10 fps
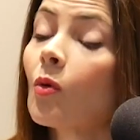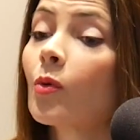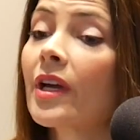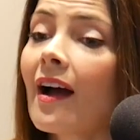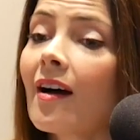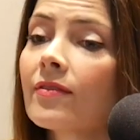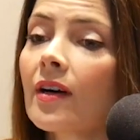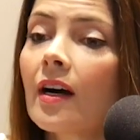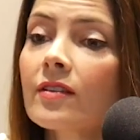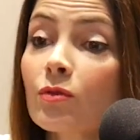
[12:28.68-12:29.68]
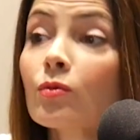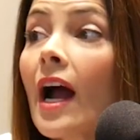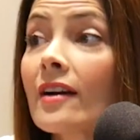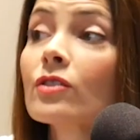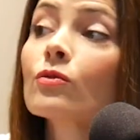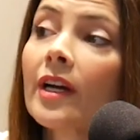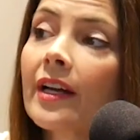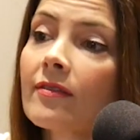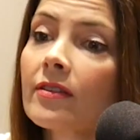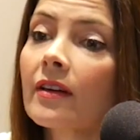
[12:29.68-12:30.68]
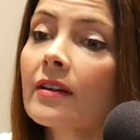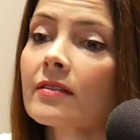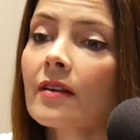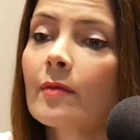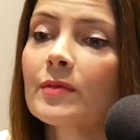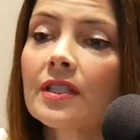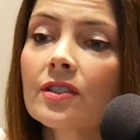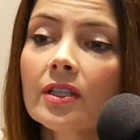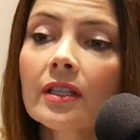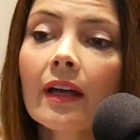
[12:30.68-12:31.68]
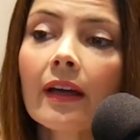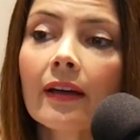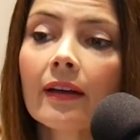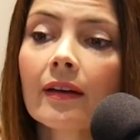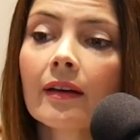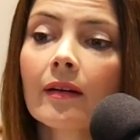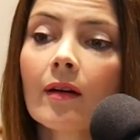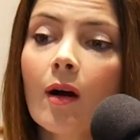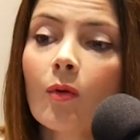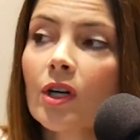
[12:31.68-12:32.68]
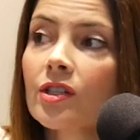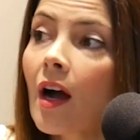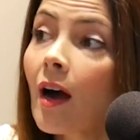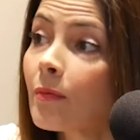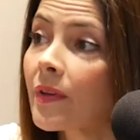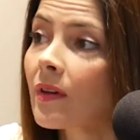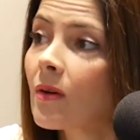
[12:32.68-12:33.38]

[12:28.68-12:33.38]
Well, we have, so actually right after this, I'm teaching a workshop in the